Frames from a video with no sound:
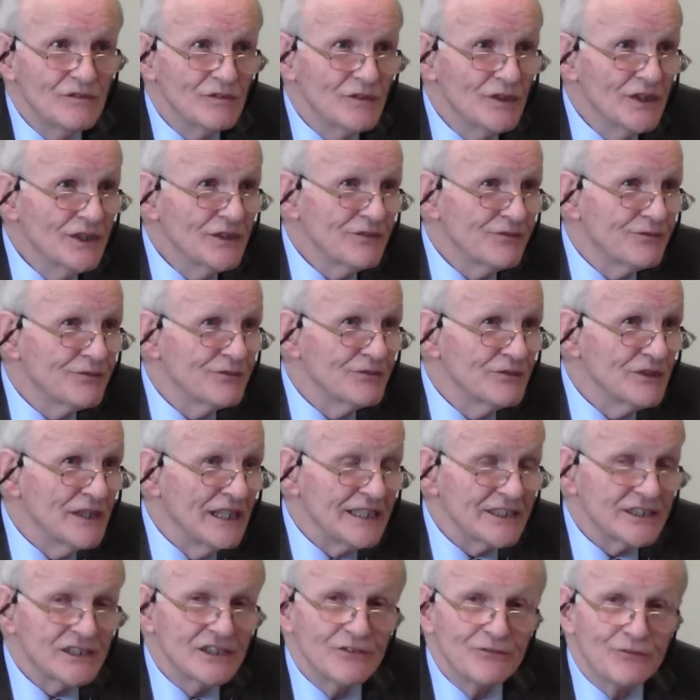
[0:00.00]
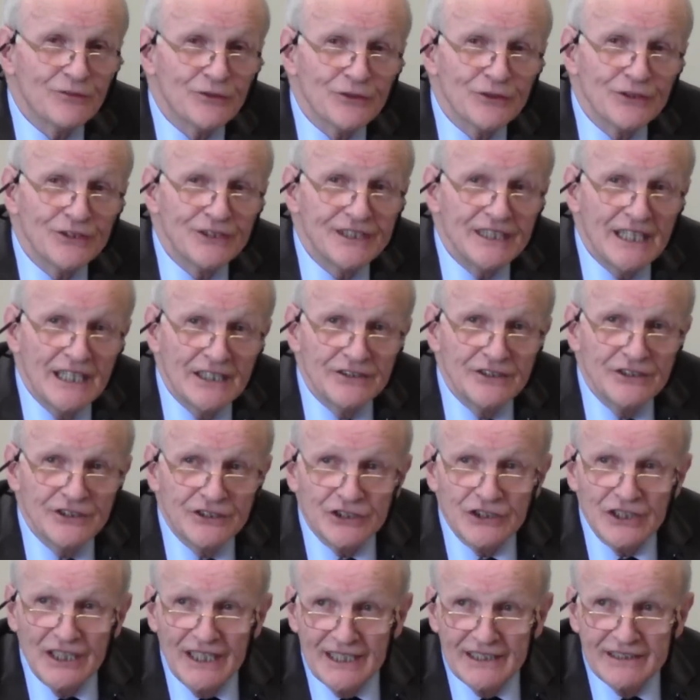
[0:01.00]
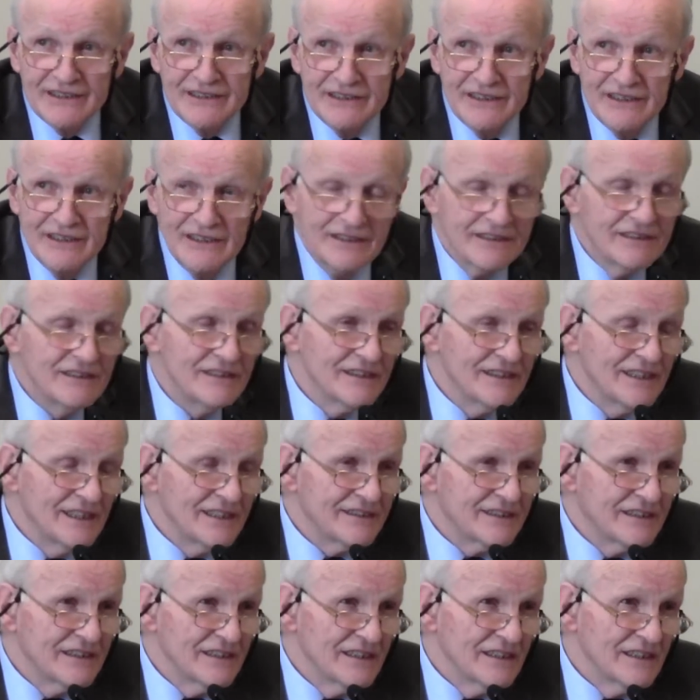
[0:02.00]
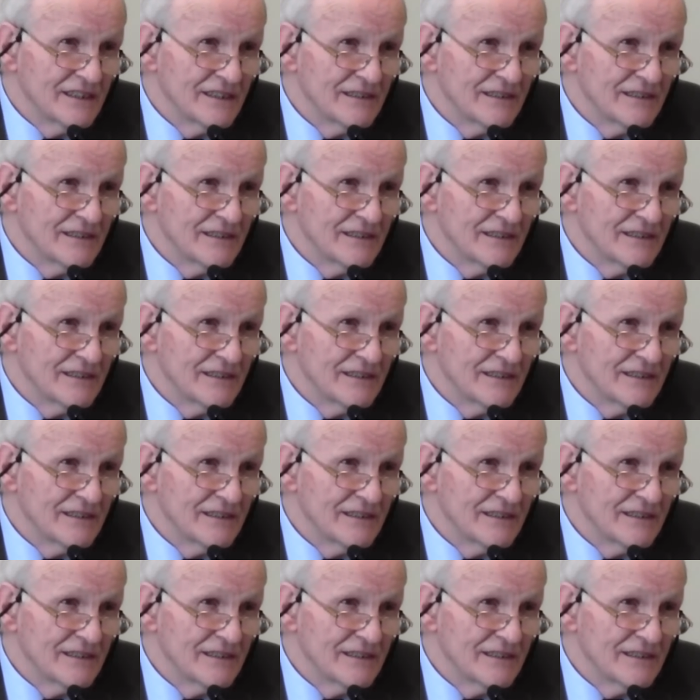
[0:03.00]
We're actually further down the track that